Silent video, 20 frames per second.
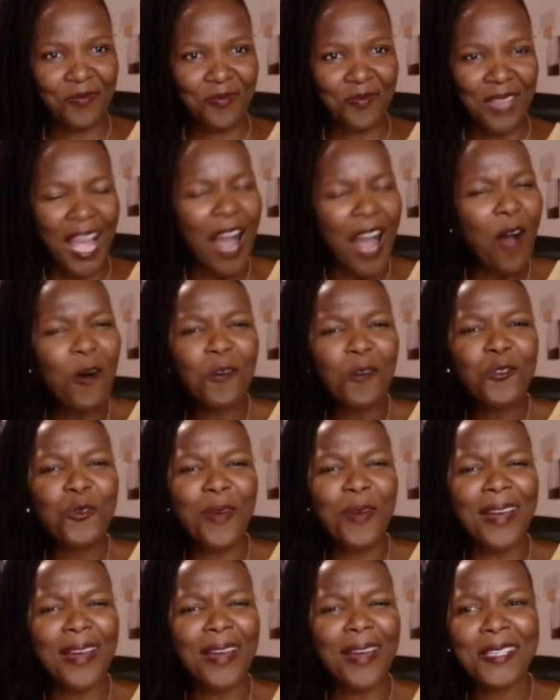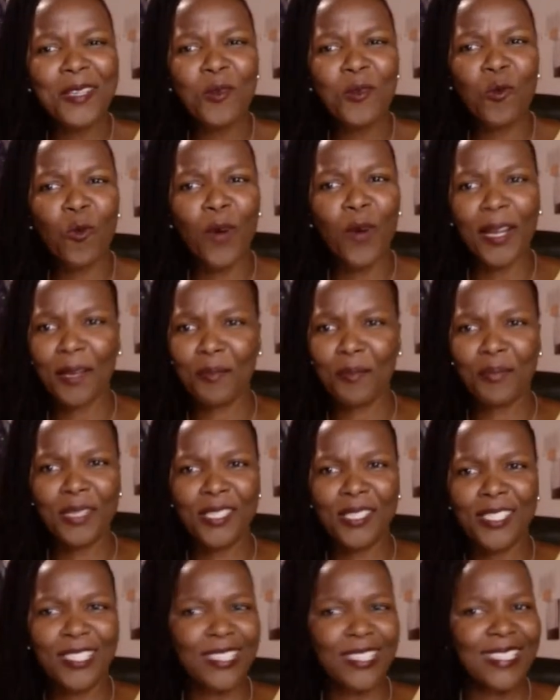How do I really want to be
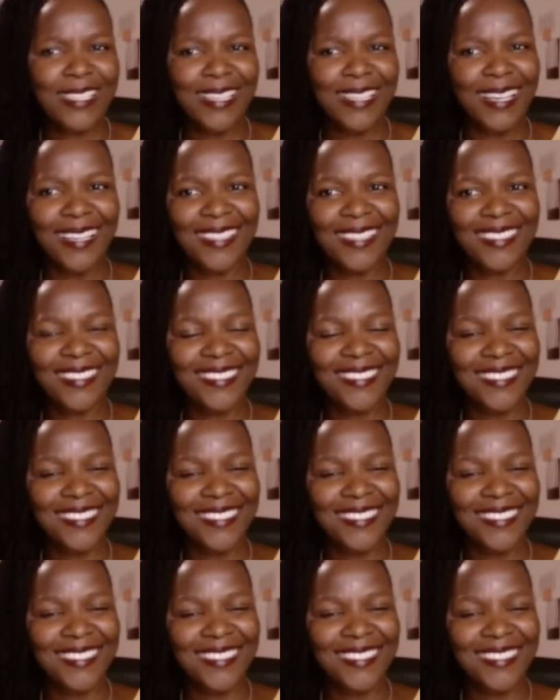treated?